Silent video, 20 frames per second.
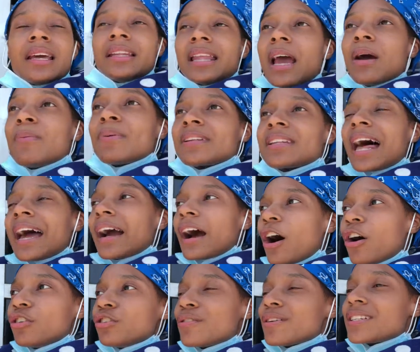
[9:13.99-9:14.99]
They was like,
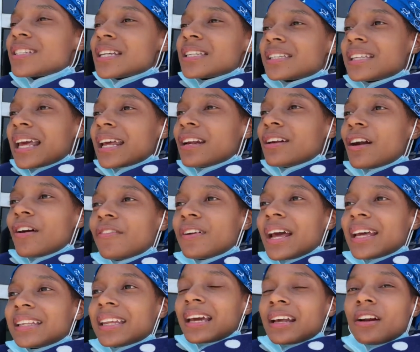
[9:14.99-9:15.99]
oh, you could just set it over
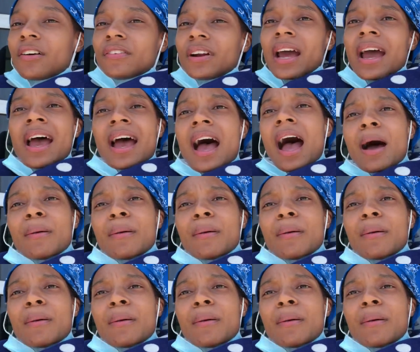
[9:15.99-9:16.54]
there, take it over there.